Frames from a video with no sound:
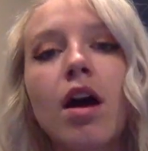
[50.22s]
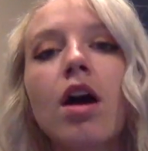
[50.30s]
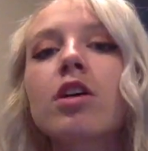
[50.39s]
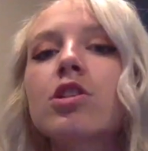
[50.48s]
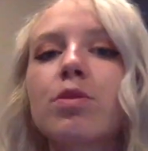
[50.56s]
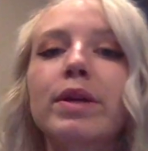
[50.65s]

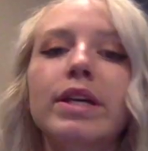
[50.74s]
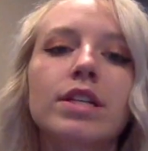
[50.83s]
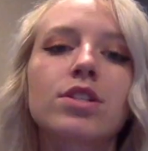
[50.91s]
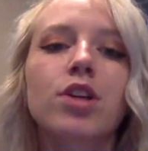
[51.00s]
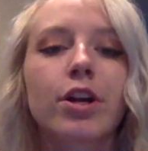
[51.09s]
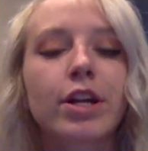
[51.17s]
So when he
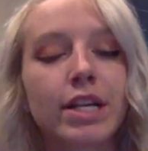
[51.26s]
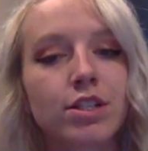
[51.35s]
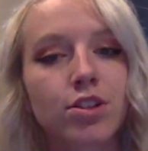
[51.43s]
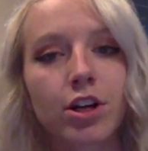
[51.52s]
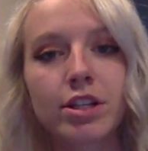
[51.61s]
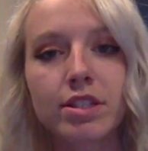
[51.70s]

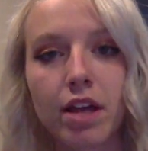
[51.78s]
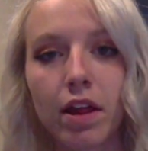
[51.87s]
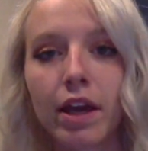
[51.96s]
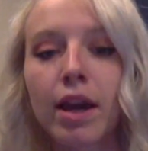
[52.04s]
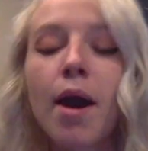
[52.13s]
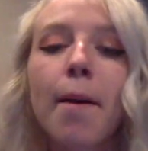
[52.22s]
started
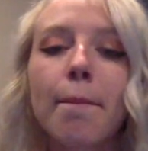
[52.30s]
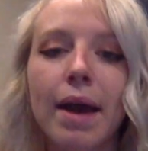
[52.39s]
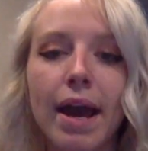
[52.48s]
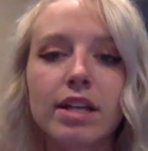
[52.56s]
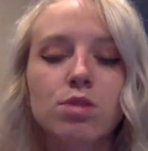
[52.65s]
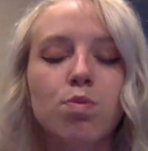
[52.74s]
selling
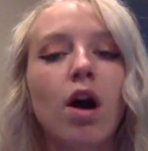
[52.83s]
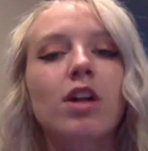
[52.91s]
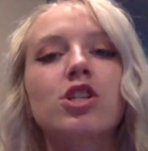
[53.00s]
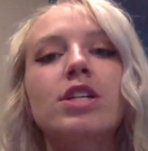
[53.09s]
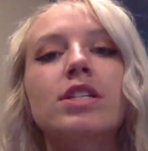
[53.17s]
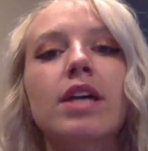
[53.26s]
pens,
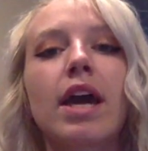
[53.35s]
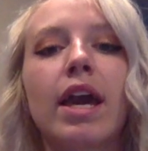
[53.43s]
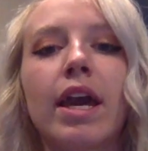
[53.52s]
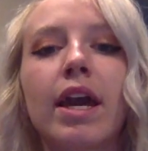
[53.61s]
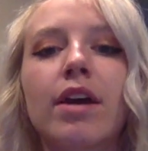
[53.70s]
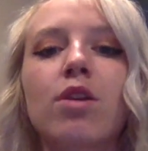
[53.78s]
watches,
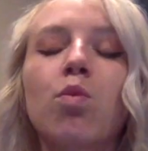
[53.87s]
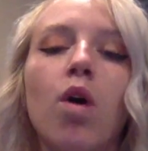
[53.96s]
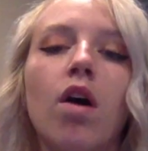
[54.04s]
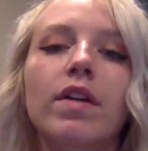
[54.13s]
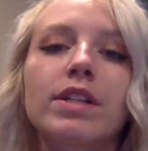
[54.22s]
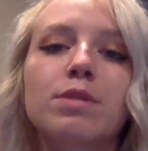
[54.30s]
and
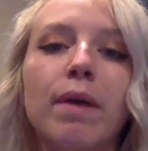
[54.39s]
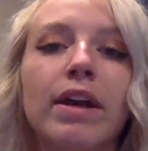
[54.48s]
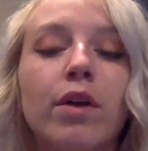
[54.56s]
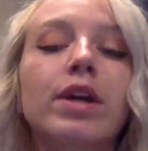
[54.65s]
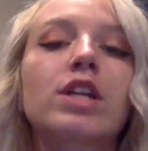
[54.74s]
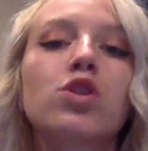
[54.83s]
wallets by
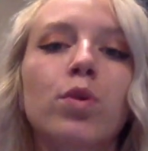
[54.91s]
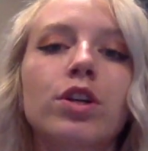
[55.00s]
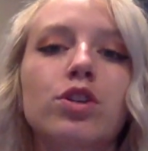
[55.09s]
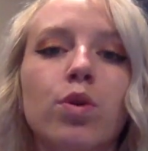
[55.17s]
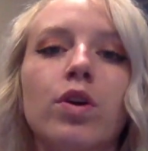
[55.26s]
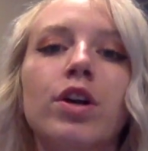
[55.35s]
going door to
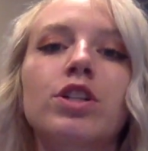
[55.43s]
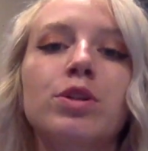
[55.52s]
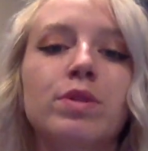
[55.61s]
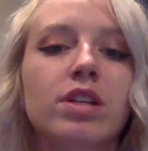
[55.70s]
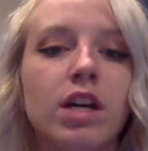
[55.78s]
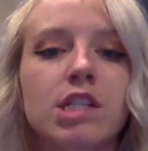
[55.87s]
door to
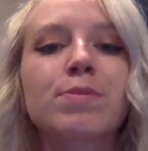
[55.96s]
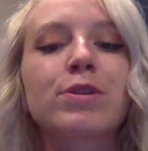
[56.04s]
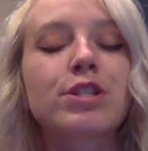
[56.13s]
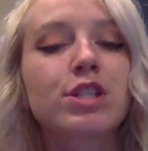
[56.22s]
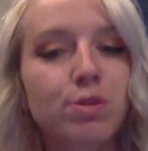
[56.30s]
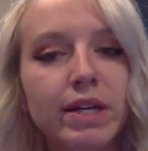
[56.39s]
his customers
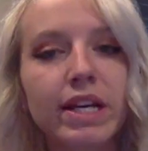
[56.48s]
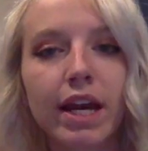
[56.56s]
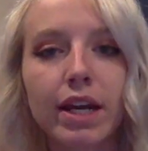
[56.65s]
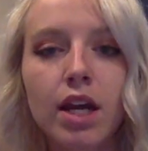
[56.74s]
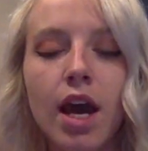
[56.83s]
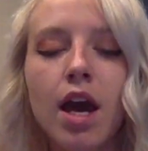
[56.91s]
in
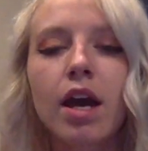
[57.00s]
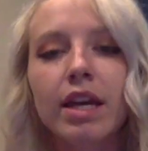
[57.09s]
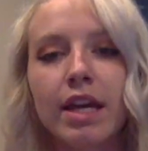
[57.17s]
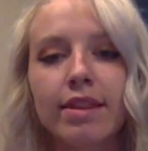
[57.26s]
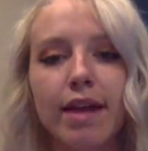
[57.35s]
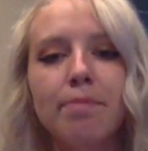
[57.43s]
Sweden.
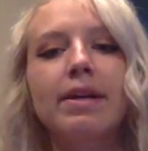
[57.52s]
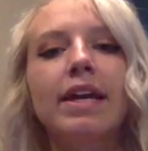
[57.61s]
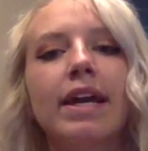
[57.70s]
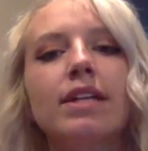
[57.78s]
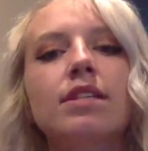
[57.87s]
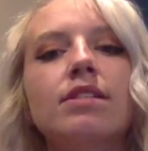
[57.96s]
He then
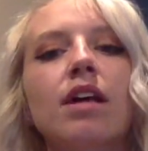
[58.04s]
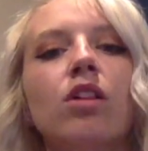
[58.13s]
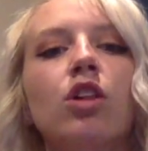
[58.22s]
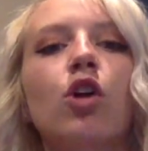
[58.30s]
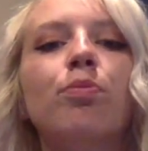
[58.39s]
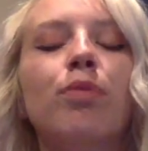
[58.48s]
began to sell
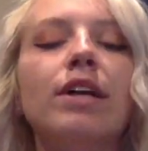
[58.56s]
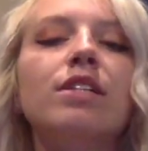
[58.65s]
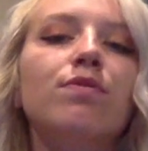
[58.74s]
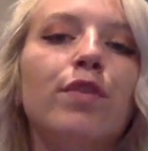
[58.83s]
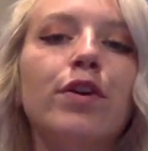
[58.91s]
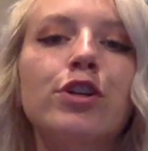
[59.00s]

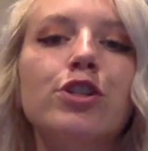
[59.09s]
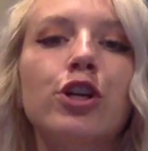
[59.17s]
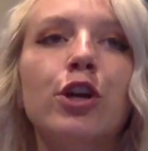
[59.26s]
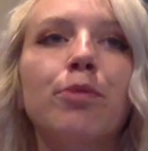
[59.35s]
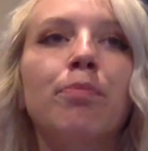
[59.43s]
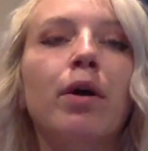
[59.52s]
low-priced
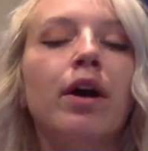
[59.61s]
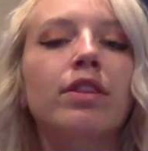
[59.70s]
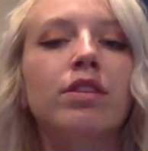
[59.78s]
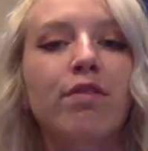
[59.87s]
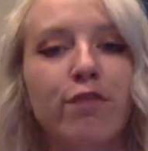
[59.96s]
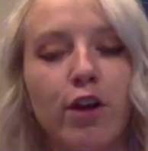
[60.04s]
furniture, but
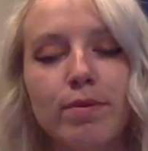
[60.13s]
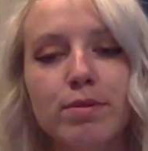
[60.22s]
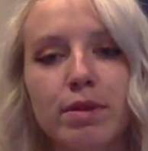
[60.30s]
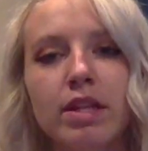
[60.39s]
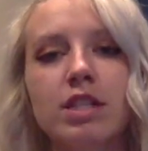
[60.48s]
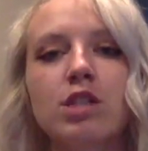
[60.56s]
the firms
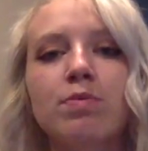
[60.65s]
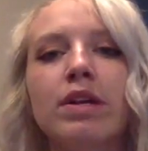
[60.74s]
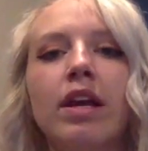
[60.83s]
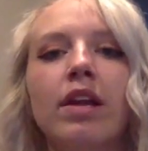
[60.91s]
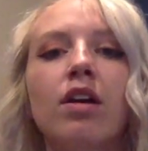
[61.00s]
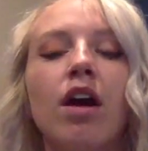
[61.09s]
within
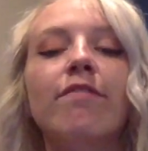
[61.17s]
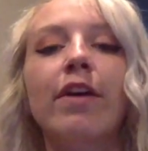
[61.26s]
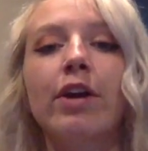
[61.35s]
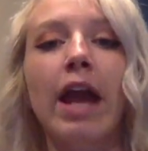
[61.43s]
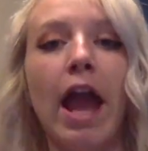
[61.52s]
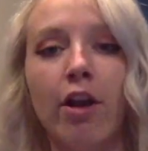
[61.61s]
Sweden got
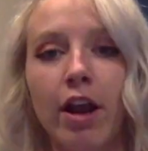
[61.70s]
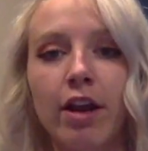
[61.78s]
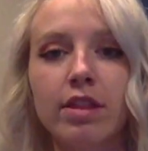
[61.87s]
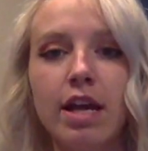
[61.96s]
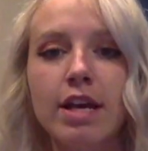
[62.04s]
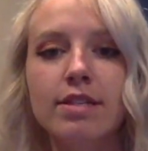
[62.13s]
very angry at
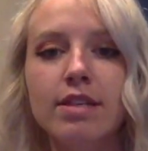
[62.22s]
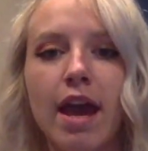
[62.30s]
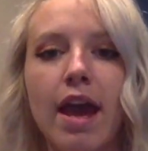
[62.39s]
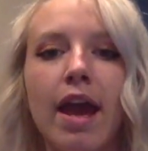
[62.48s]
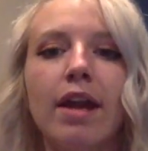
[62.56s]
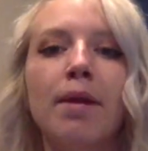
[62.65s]
this
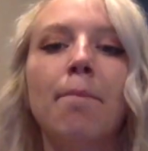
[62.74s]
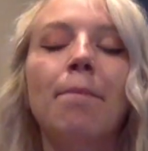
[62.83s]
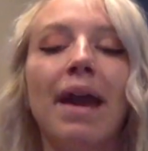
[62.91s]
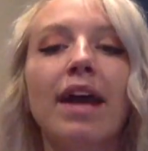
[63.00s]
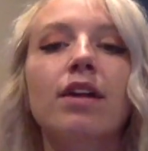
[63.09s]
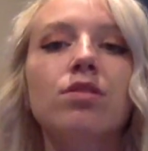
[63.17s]
and
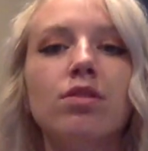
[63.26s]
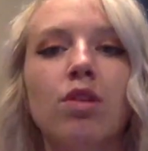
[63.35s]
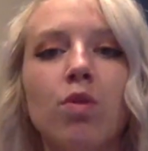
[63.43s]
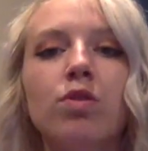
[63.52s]
banned local